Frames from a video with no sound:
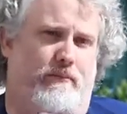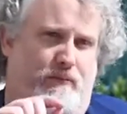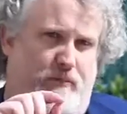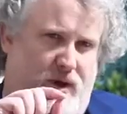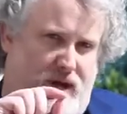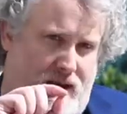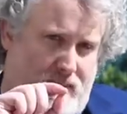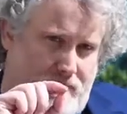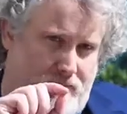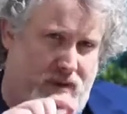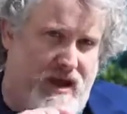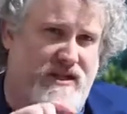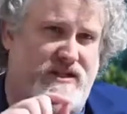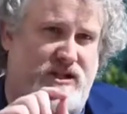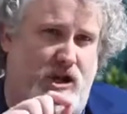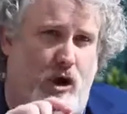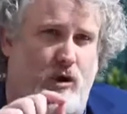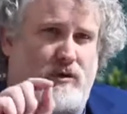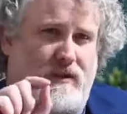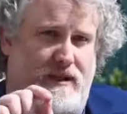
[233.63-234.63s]
but it
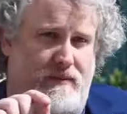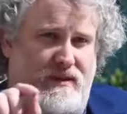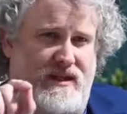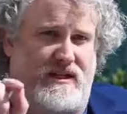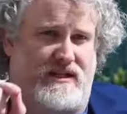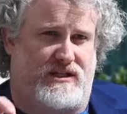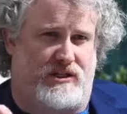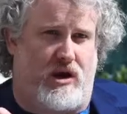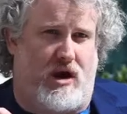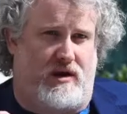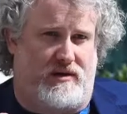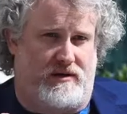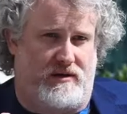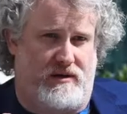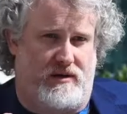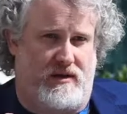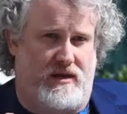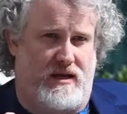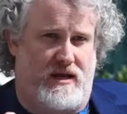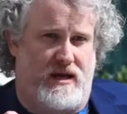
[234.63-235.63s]
must only be a start,
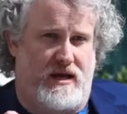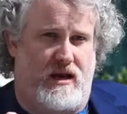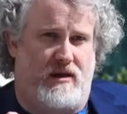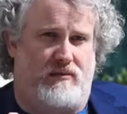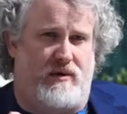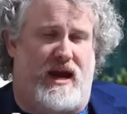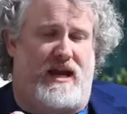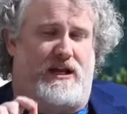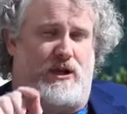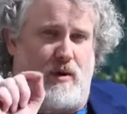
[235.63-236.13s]
right?